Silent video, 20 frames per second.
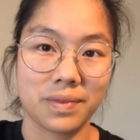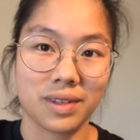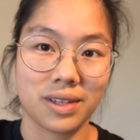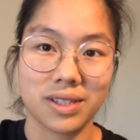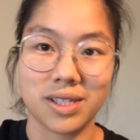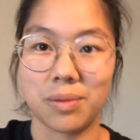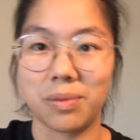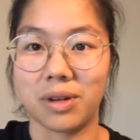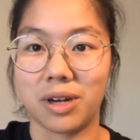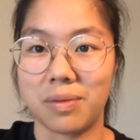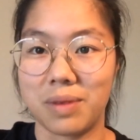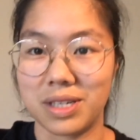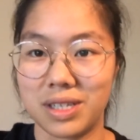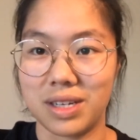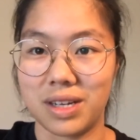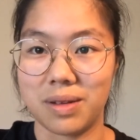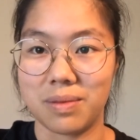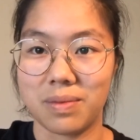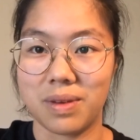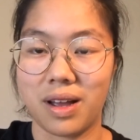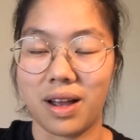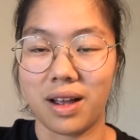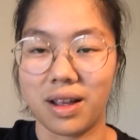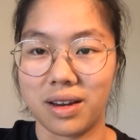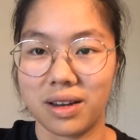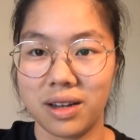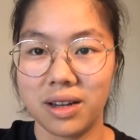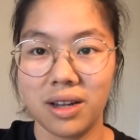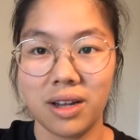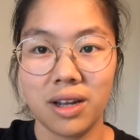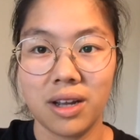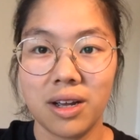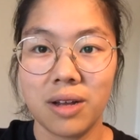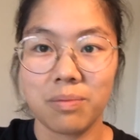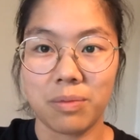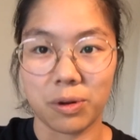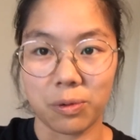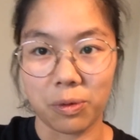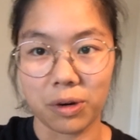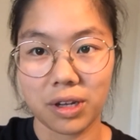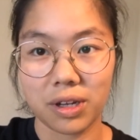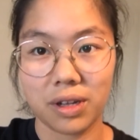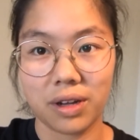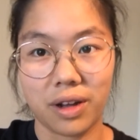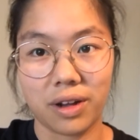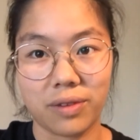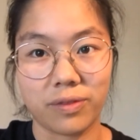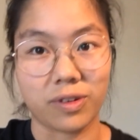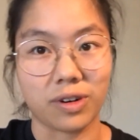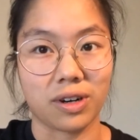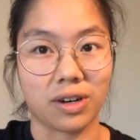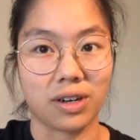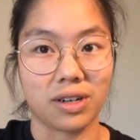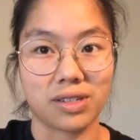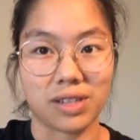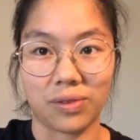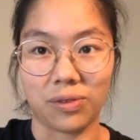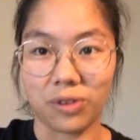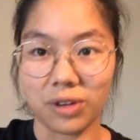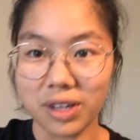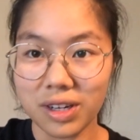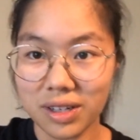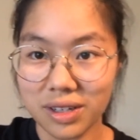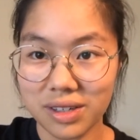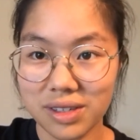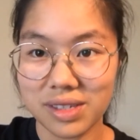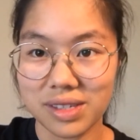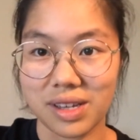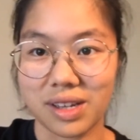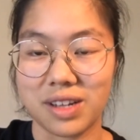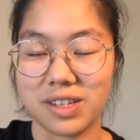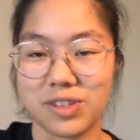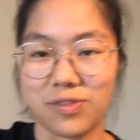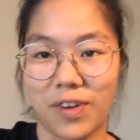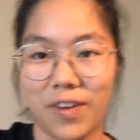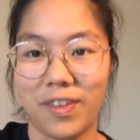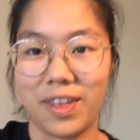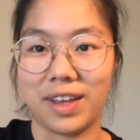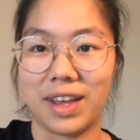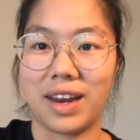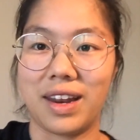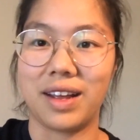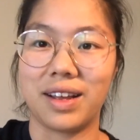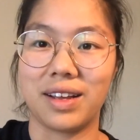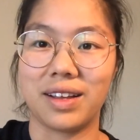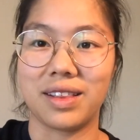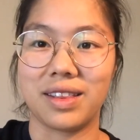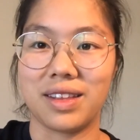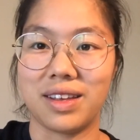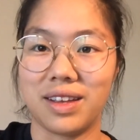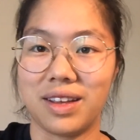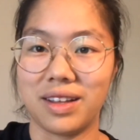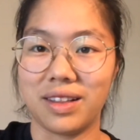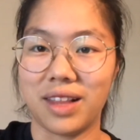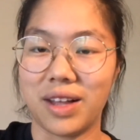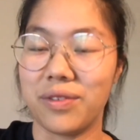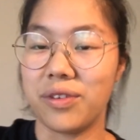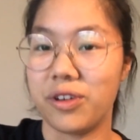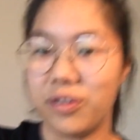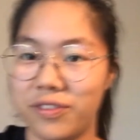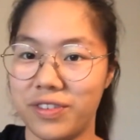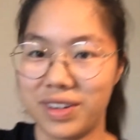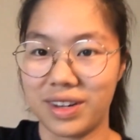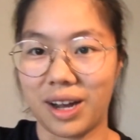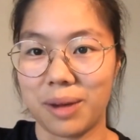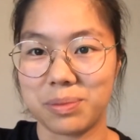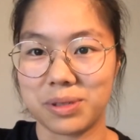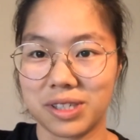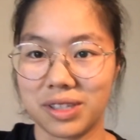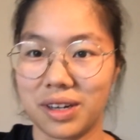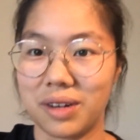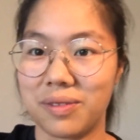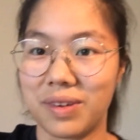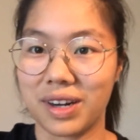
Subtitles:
someone on my team had been working on for several years, and it's finally getting the level of adoption and